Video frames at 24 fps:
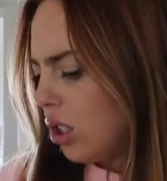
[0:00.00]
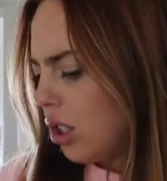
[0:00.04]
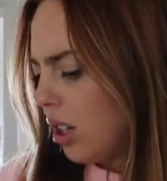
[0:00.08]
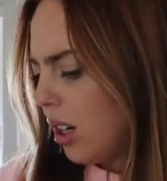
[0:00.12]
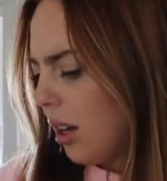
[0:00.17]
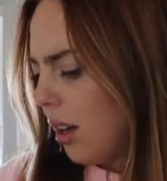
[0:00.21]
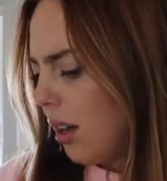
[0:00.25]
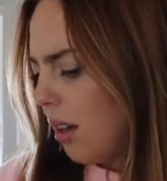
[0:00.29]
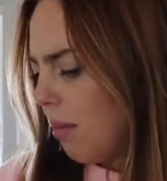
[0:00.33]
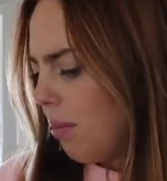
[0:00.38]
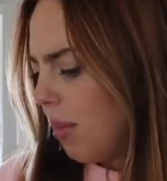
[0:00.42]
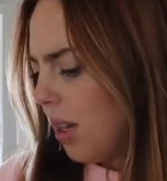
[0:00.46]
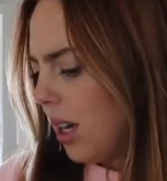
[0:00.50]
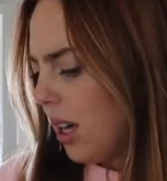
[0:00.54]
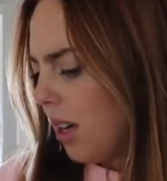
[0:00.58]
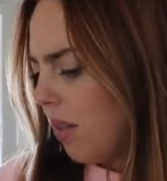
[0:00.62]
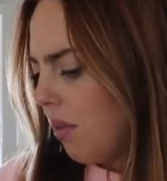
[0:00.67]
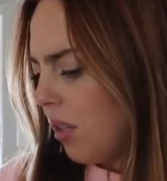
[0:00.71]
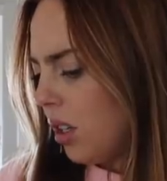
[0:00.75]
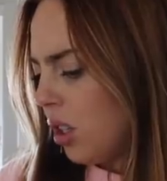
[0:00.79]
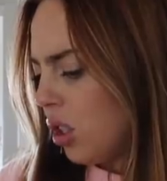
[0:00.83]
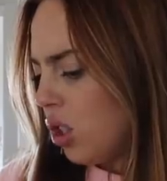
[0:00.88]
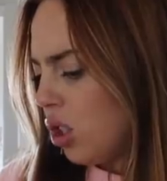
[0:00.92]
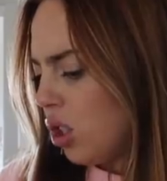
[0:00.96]
should I be
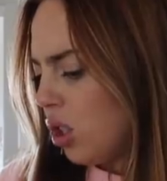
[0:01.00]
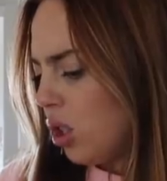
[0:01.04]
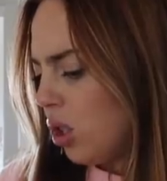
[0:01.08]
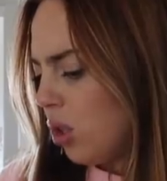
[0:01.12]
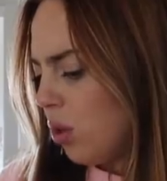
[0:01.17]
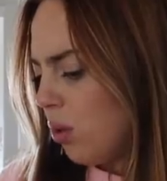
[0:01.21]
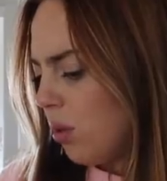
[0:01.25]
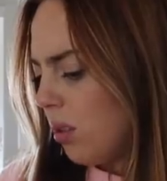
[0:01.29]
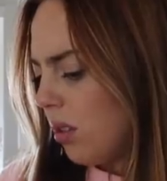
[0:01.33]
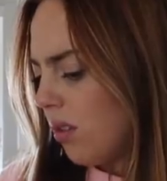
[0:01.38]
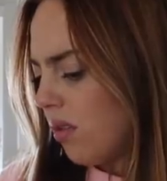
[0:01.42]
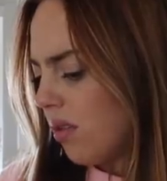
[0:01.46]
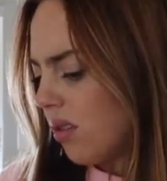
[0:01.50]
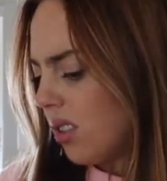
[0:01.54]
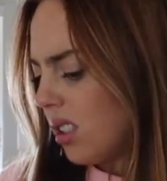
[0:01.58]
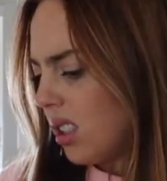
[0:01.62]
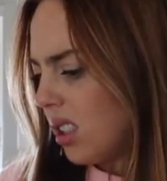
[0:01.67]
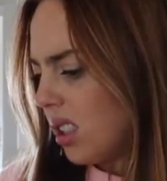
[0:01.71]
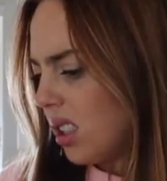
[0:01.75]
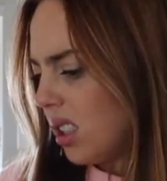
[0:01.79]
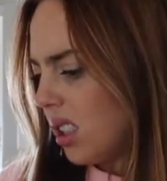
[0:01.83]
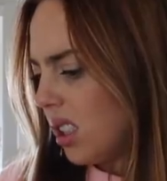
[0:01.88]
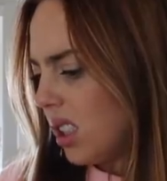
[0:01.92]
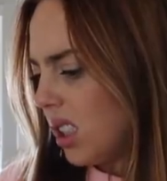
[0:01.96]
having two
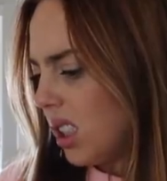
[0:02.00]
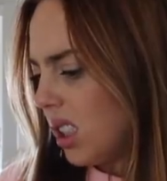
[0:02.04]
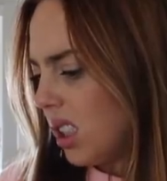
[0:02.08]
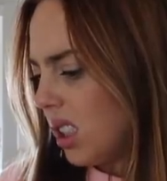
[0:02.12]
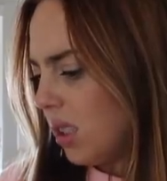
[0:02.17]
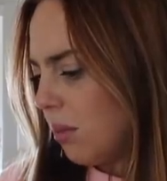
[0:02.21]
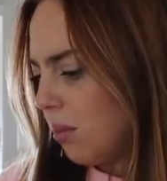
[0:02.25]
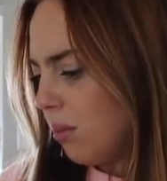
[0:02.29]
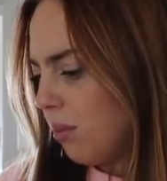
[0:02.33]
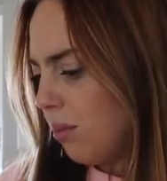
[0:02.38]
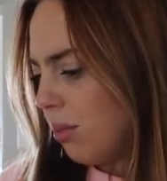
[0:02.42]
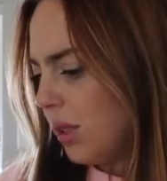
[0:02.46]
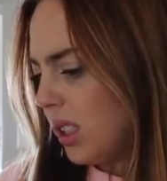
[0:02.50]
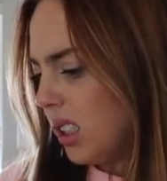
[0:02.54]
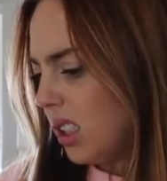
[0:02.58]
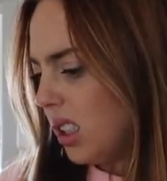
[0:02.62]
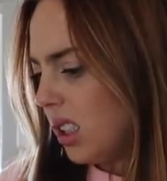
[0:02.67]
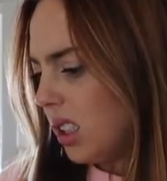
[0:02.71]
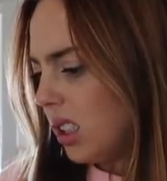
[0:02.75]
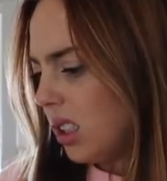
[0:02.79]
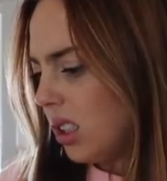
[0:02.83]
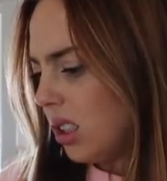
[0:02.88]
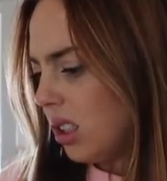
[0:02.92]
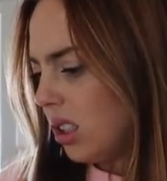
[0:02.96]
different
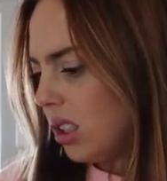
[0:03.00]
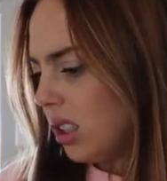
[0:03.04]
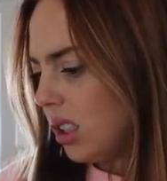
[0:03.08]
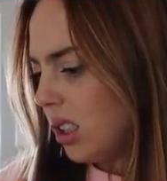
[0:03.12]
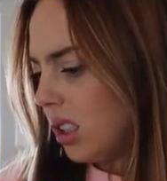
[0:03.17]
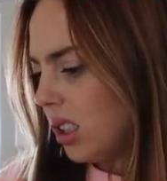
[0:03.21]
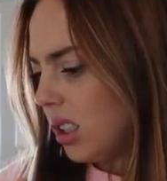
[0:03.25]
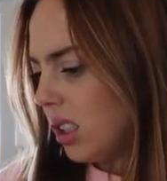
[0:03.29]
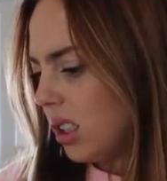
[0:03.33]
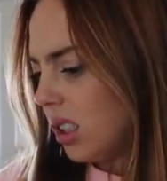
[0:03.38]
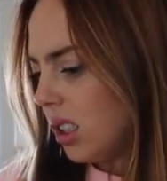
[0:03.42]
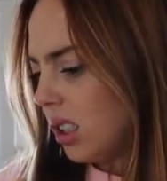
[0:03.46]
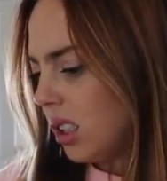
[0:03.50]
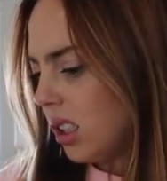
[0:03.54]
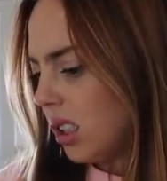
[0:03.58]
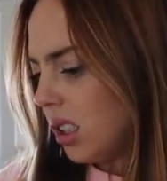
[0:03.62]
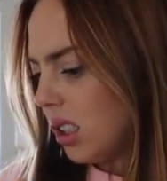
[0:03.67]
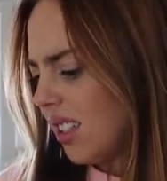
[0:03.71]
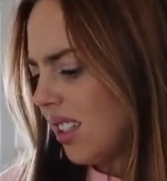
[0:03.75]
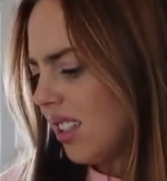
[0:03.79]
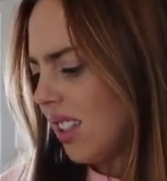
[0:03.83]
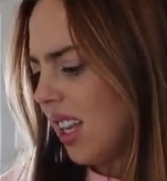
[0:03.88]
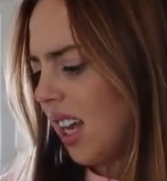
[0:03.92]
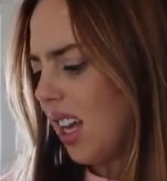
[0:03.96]
baking sheets?
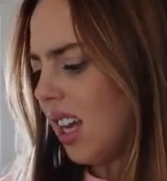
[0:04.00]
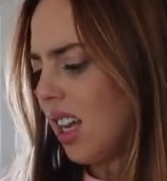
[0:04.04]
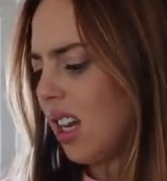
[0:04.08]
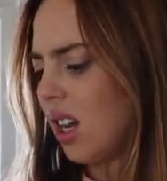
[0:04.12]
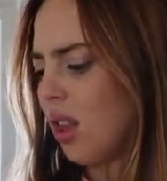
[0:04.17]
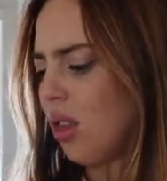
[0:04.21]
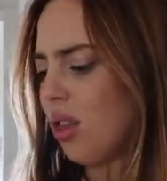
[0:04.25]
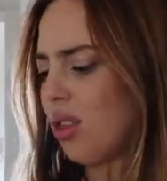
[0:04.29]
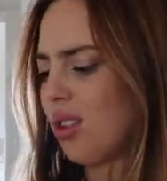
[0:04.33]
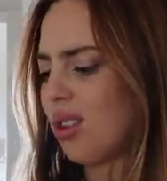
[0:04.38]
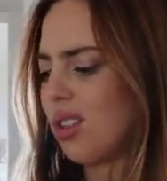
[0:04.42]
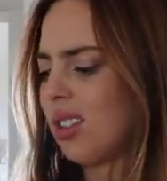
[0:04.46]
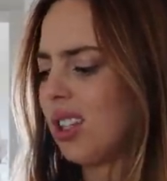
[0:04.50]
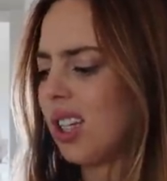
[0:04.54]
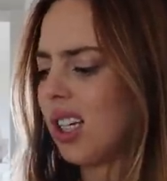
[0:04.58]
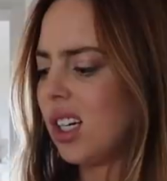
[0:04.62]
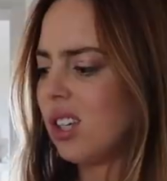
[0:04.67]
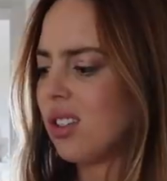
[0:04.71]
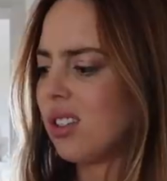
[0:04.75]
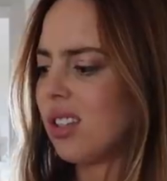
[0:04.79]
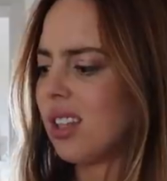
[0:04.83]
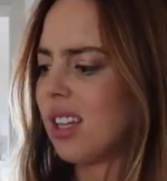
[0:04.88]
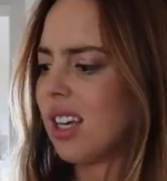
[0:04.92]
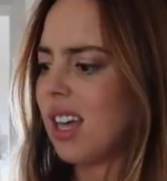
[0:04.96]
Second and third
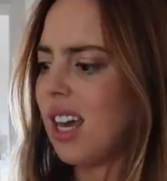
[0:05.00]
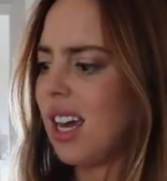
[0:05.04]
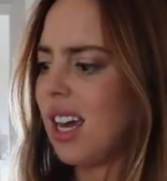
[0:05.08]
layers of the